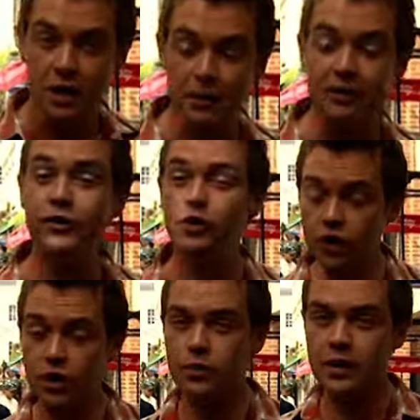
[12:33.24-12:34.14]
But if you
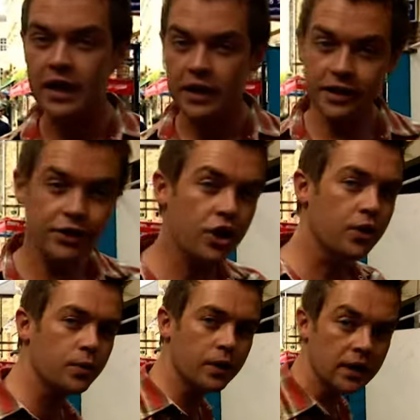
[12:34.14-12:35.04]
do, then
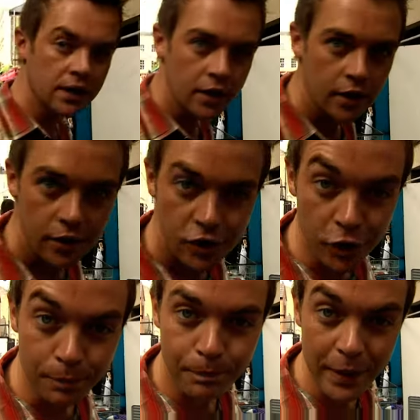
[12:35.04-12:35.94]
you
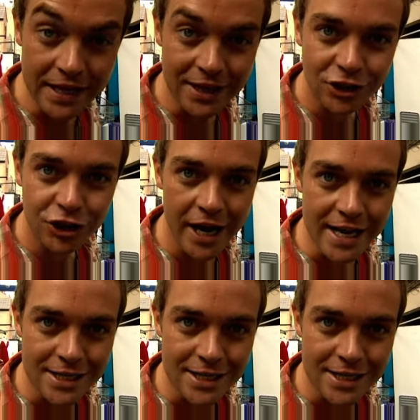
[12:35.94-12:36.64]
could beat the cheat.